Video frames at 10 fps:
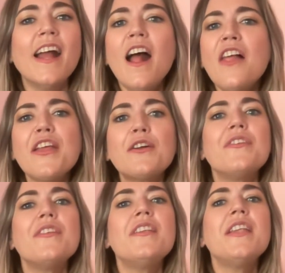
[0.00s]
they are
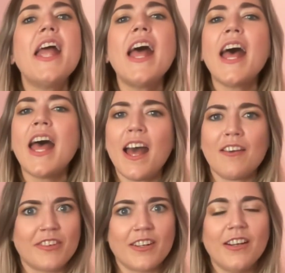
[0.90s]

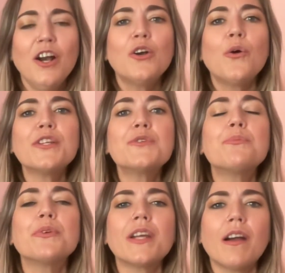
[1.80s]
never going to
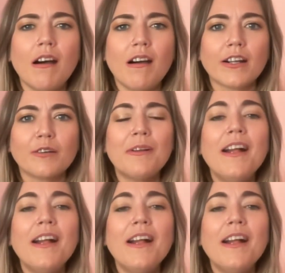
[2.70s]
bring harm.